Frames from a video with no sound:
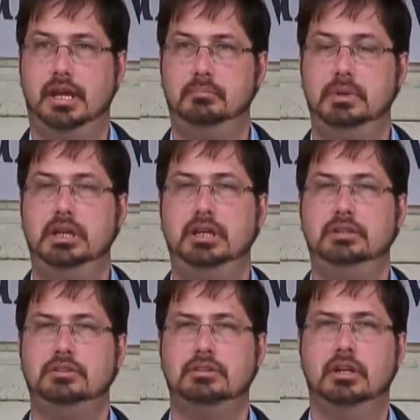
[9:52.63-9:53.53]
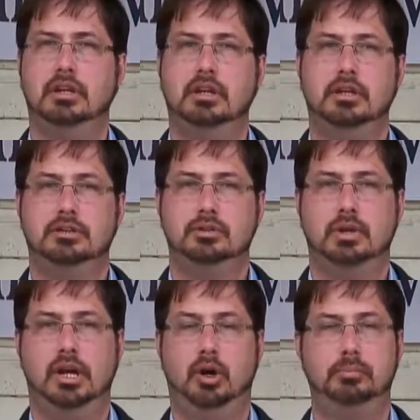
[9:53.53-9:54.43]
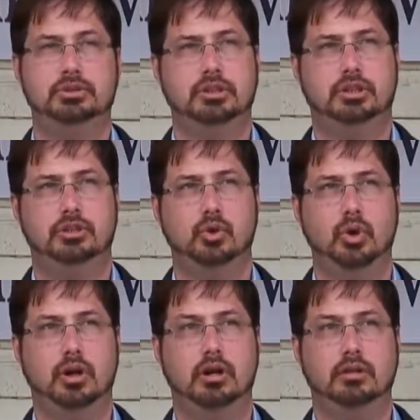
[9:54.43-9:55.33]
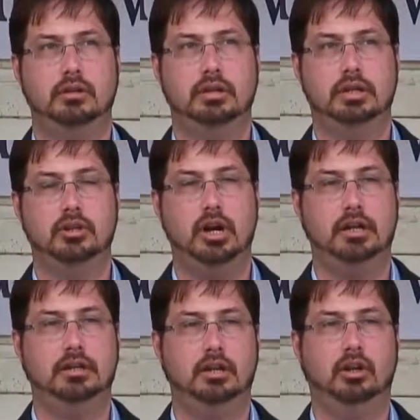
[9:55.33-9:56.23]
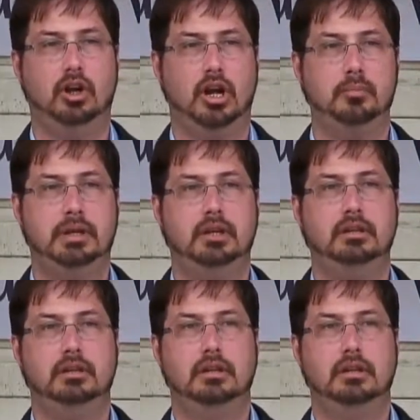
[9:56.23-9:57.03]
means to help secure the Continental Army